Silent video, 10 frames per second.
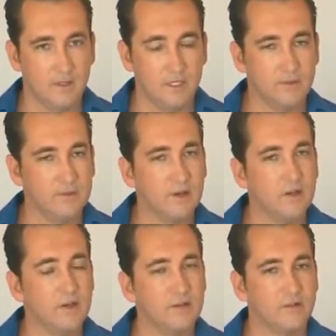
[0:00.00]
You would not
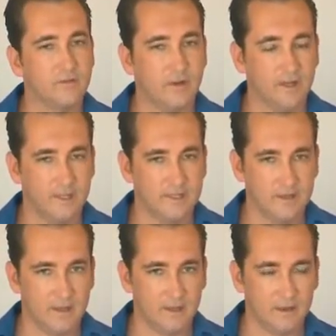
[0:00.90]
hurt or violate
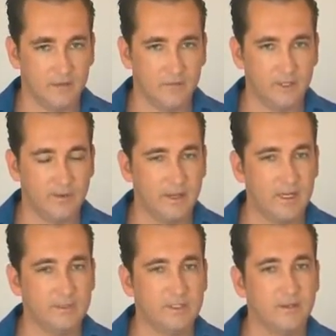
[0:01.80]
another, for you would
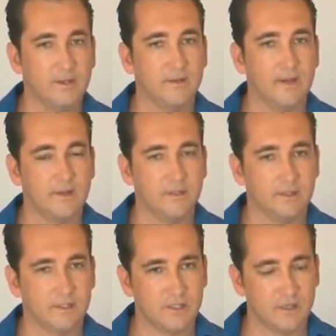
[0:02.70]
only be doing that to
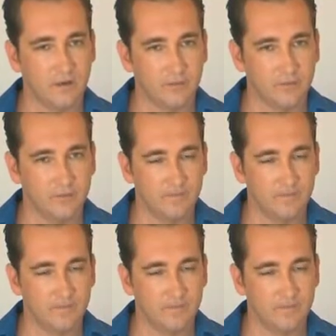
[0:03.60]
yourself.